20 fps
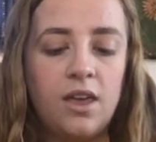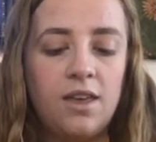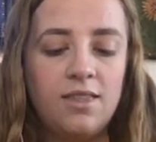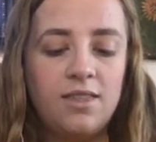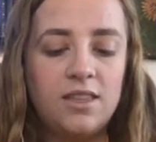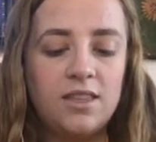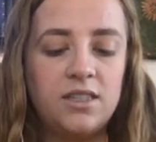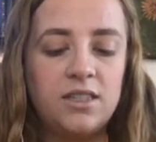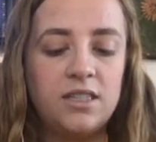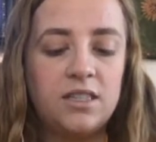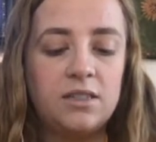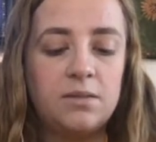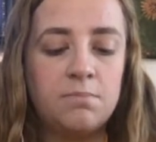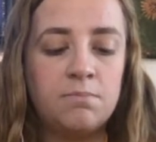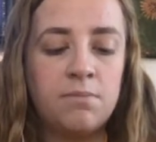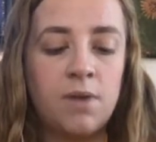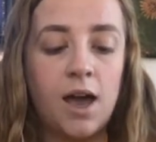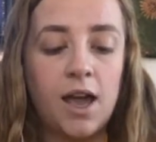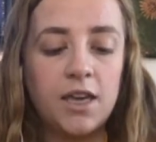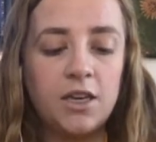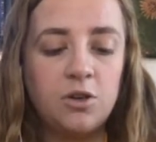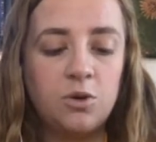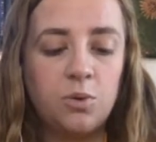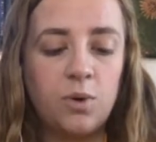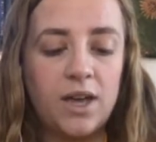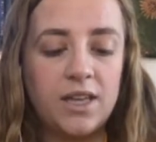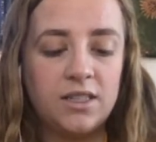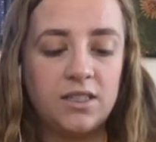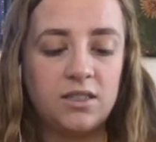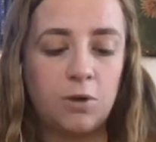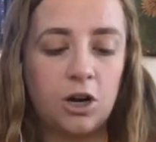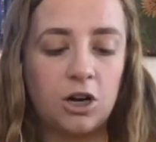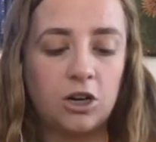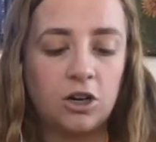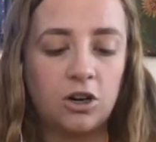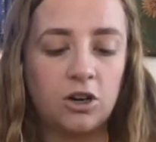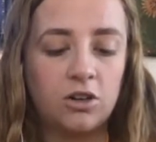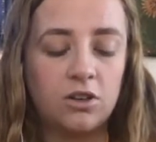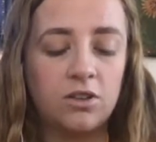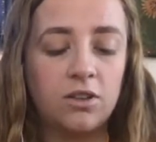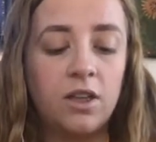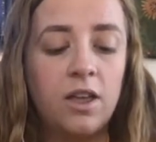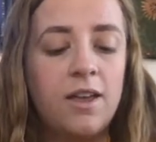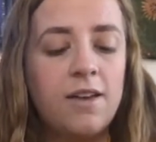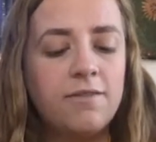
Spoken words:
This is my quest, smart girl.